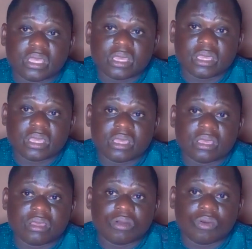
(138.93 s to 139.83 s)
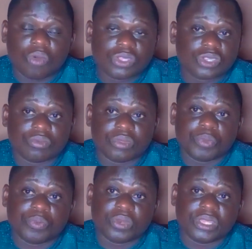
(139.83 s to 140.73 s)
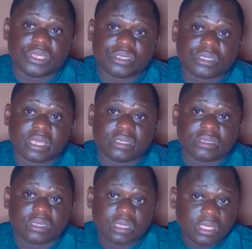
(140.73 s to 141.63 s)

The want of the people in the state